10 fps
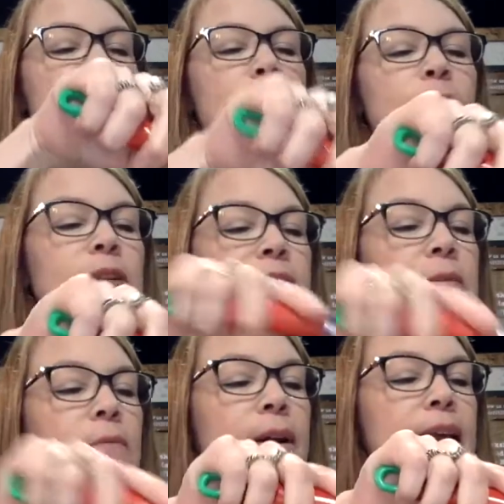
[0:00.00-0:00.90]
of person
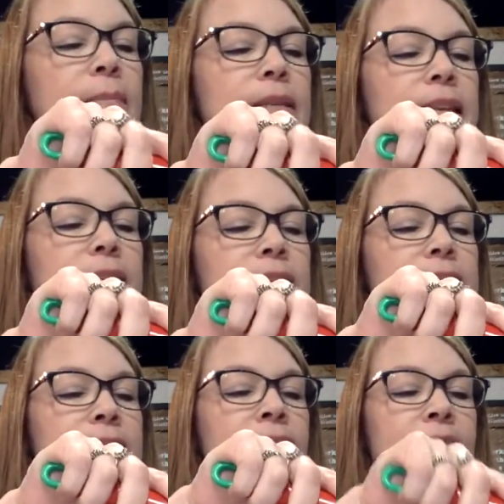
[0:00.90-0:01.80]
when it comes to this.